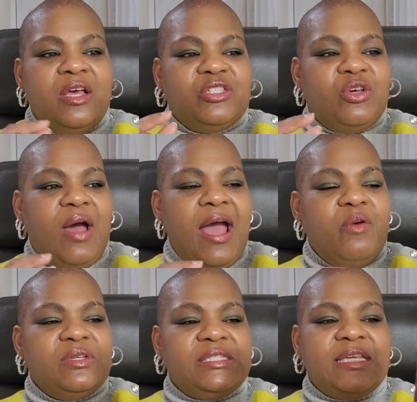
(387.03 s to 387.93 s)
So
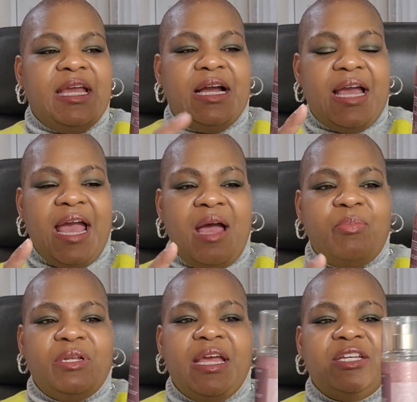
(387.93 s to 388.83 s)
I would say a
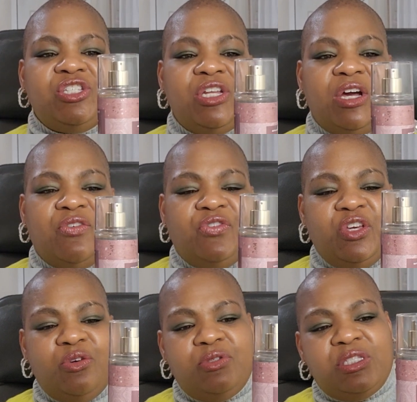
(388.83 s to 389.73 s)
combination of
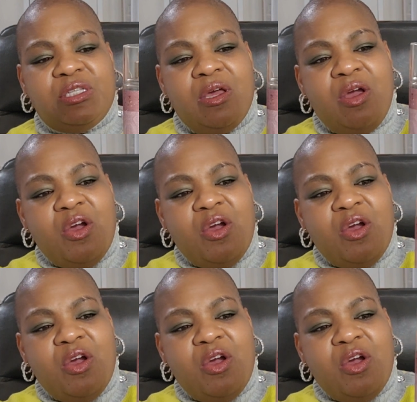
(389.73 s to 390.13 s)
use